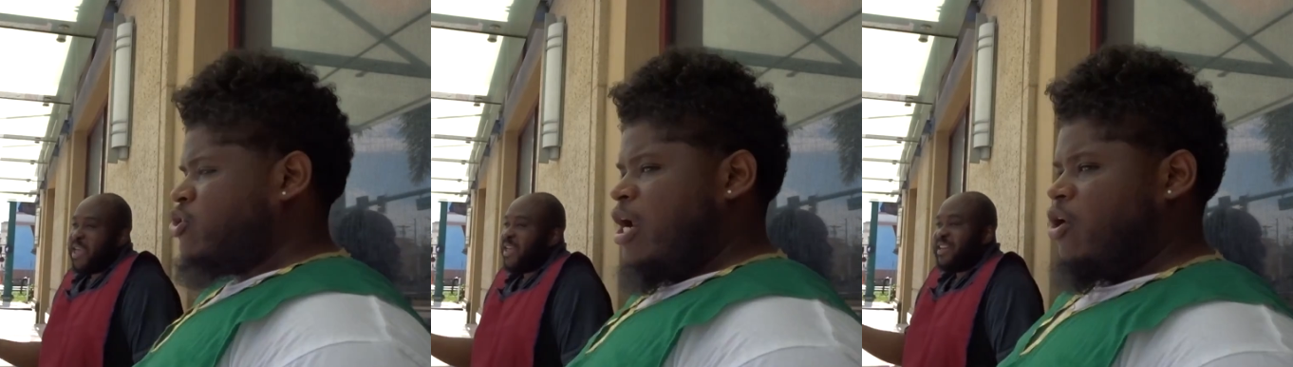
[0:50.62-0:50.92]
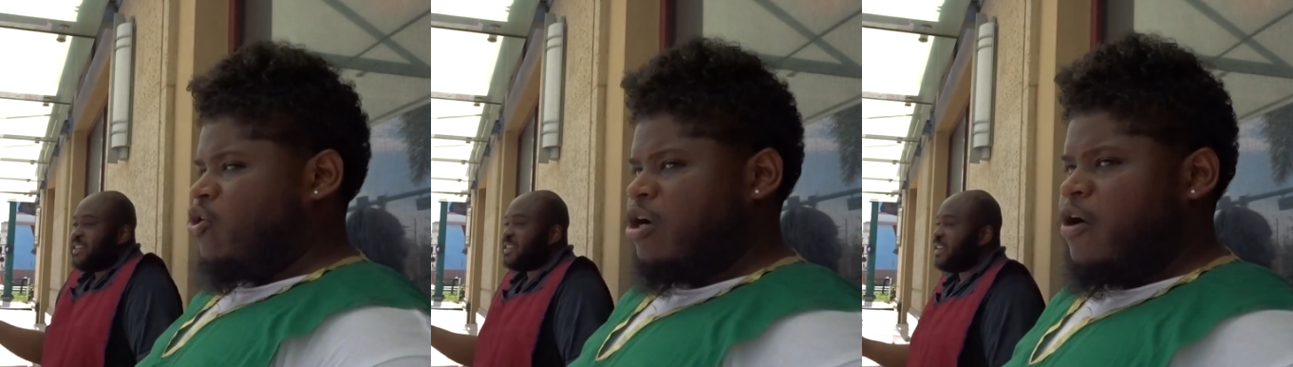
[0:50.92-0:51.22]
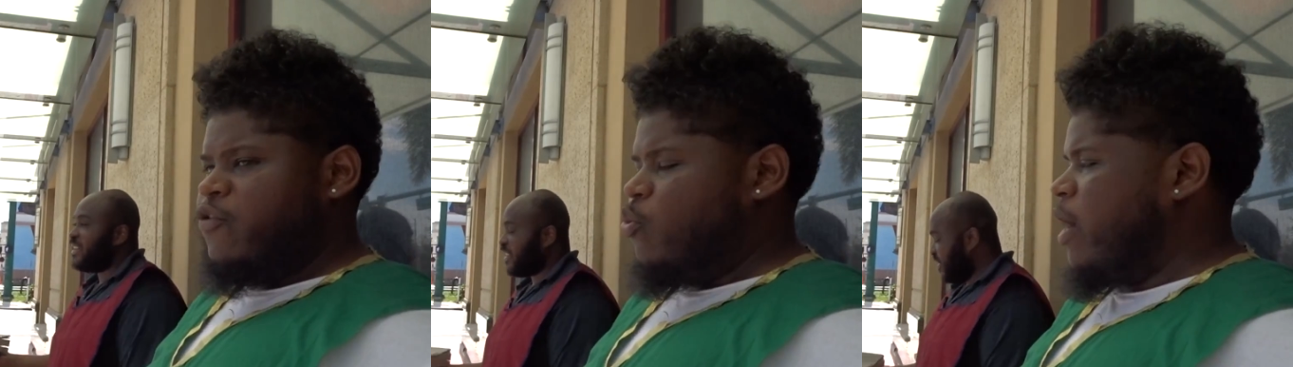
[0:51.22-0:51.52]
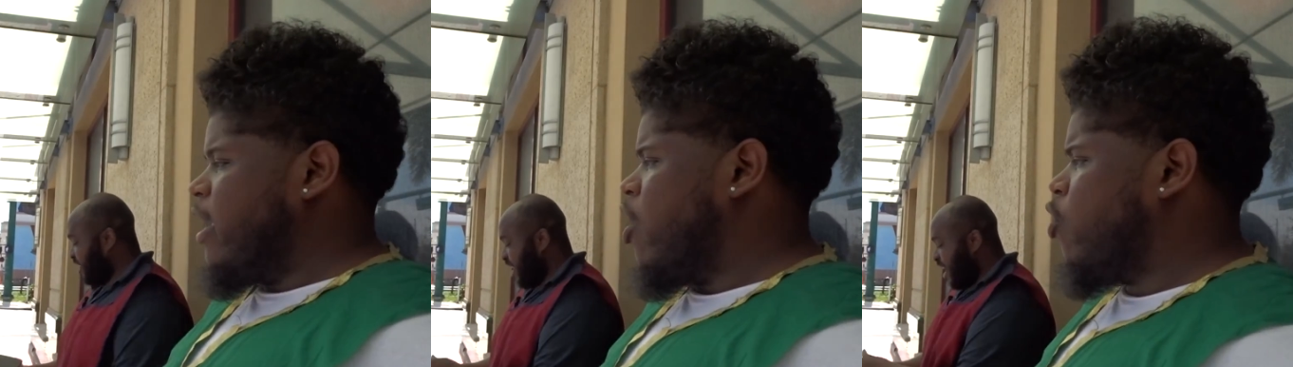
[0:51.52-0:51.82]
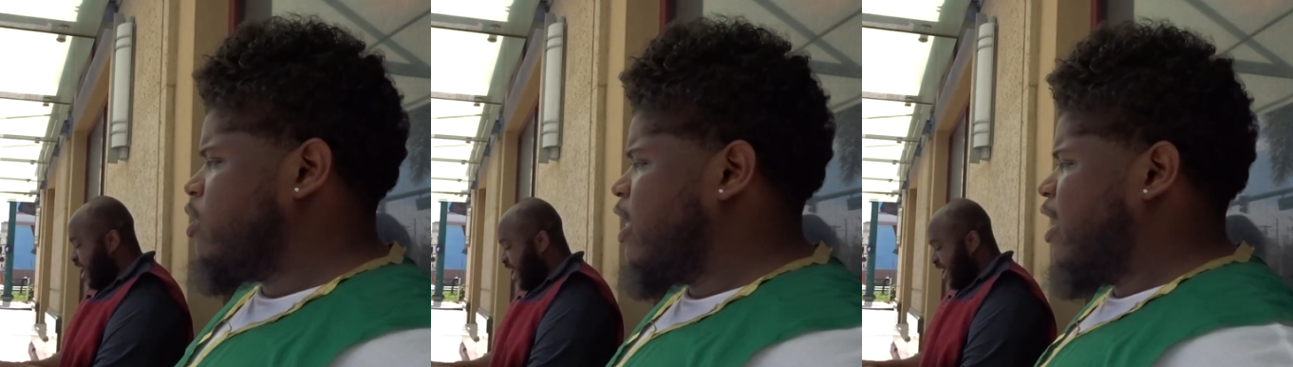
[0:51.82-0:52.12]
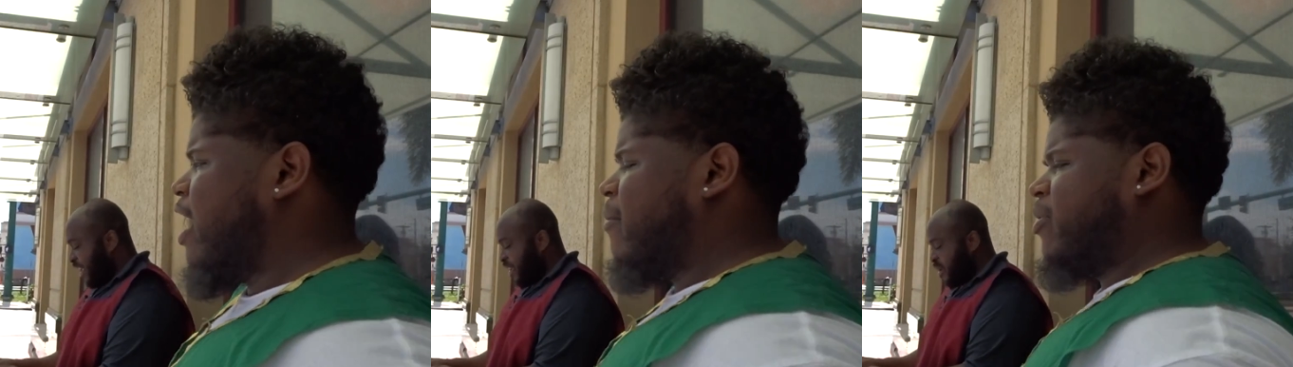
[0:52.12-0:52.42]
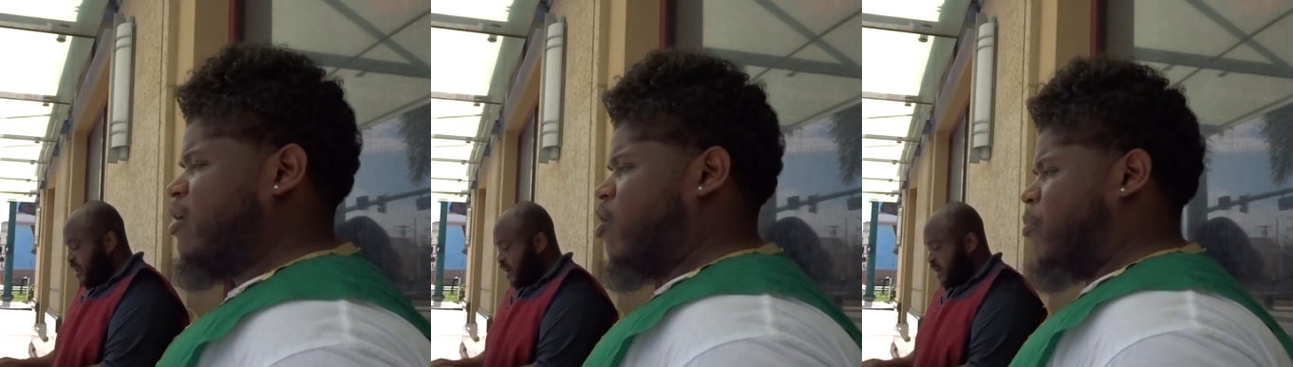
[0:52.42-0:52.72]
Speaker 1: ain't trying to lord over you. We ain't holding that
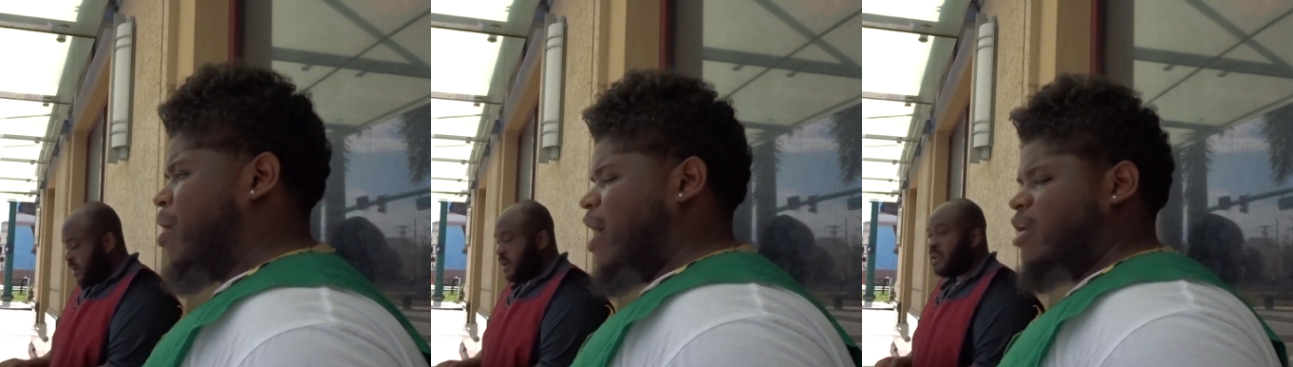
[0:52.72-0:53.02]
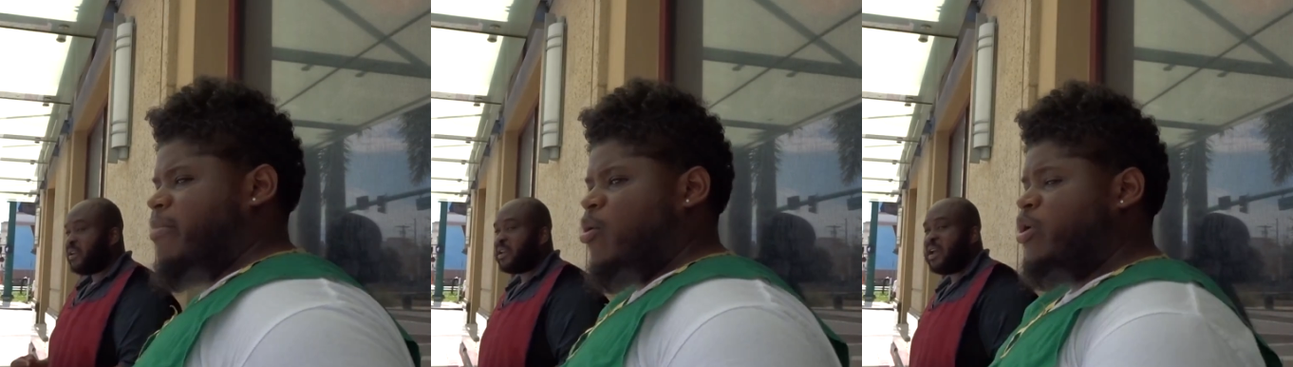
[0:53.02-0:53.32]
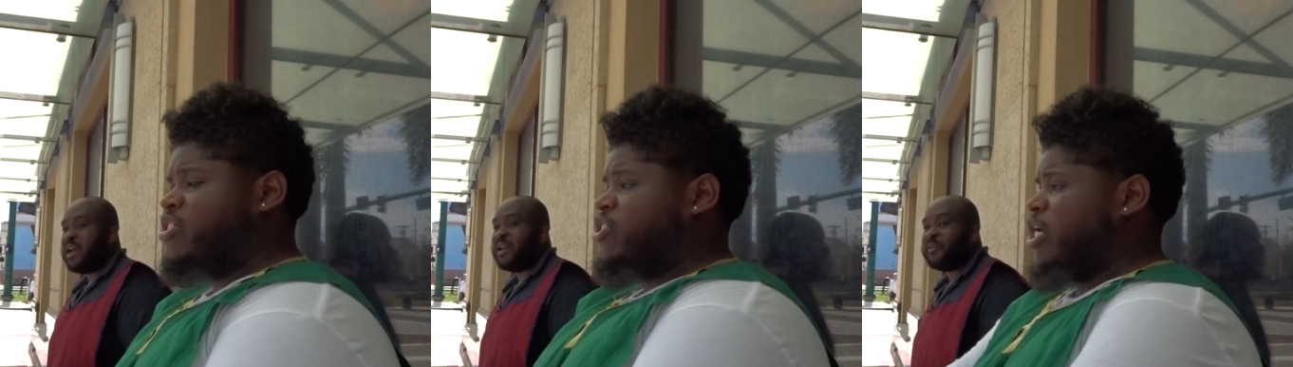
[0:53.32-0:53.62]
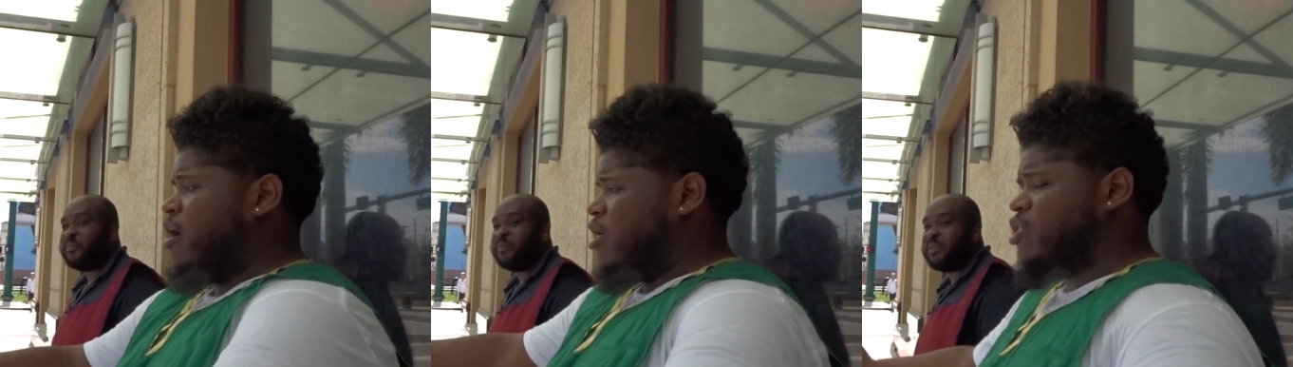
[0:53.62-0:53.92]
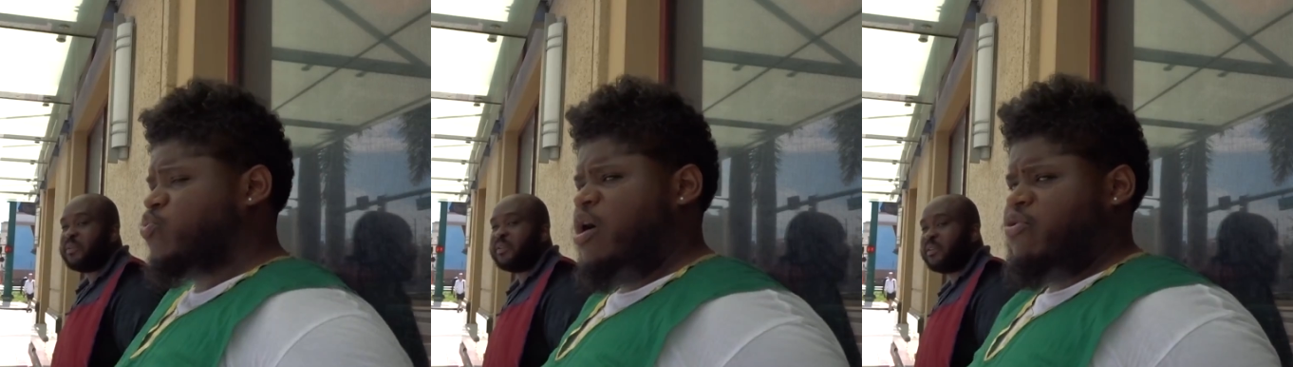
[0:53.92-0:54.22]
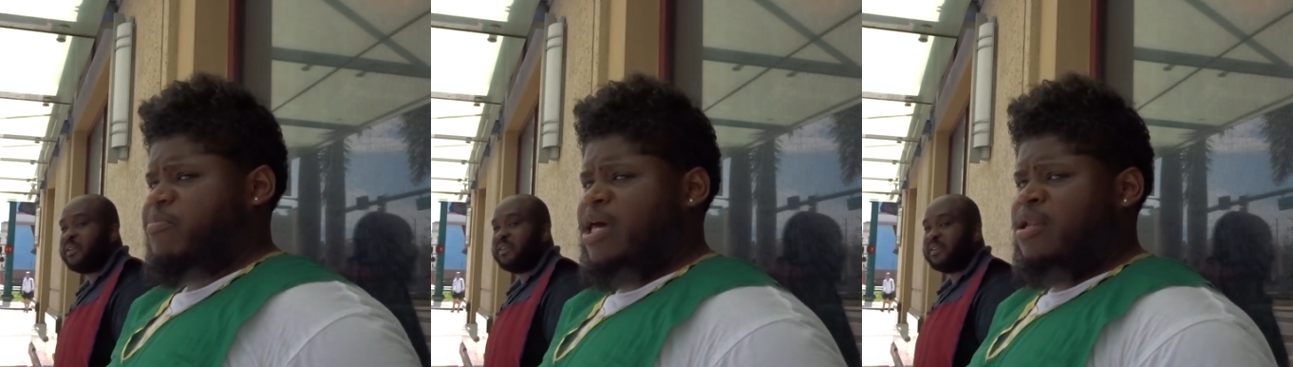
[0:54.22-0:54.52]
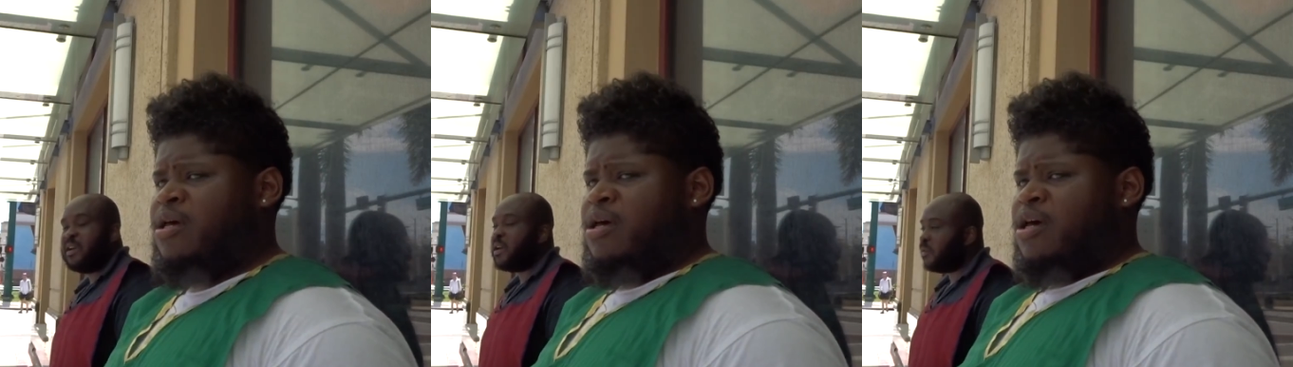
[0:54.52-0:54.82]
napkin in our pocket, man. We sharing this wealth,
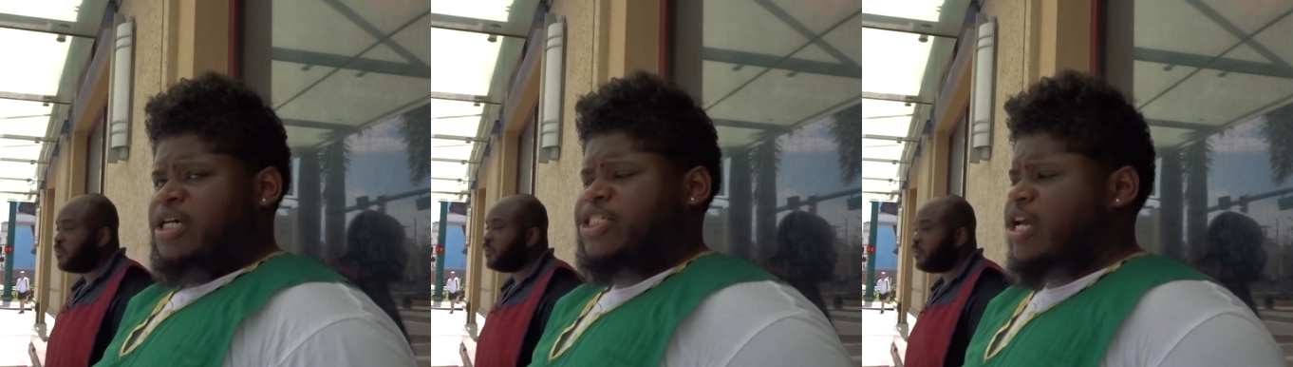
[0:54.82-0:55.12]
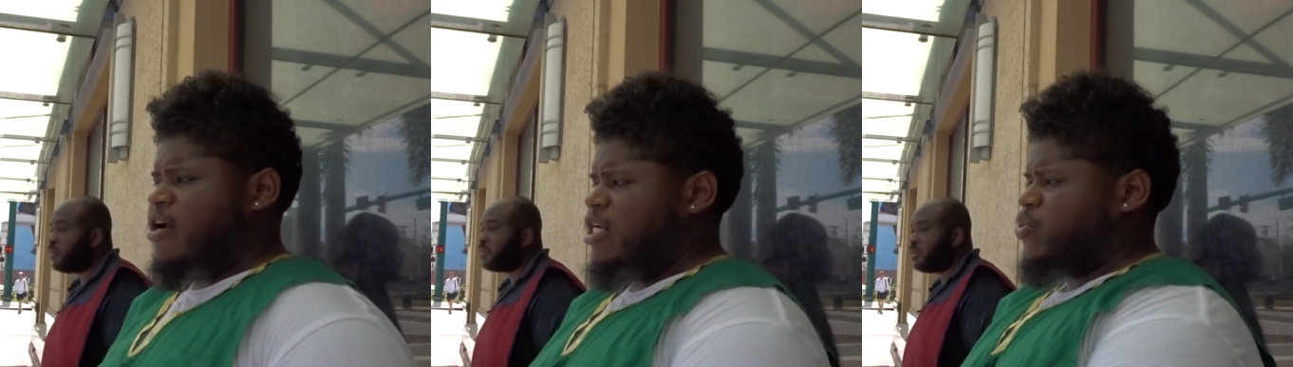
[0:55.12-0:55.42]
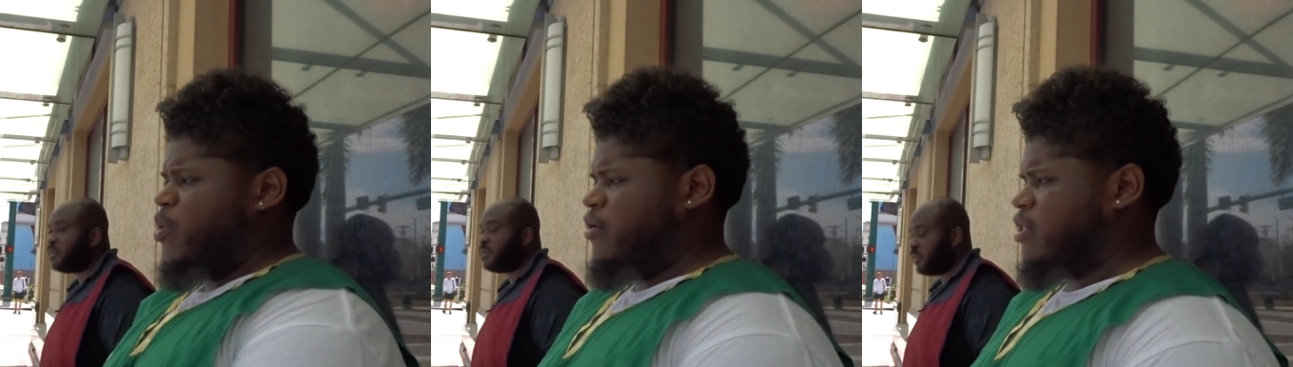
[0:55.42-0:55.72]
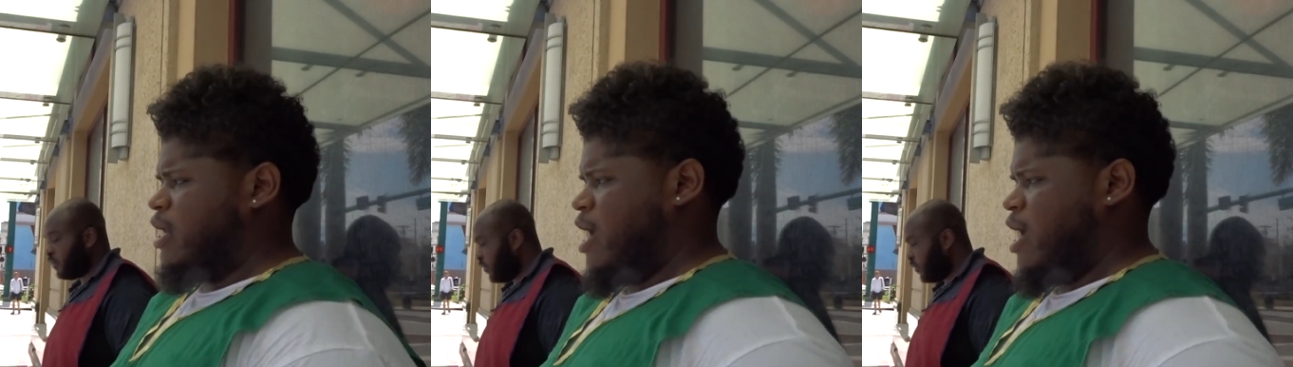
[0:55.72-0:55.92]
man. Sharing this wealth and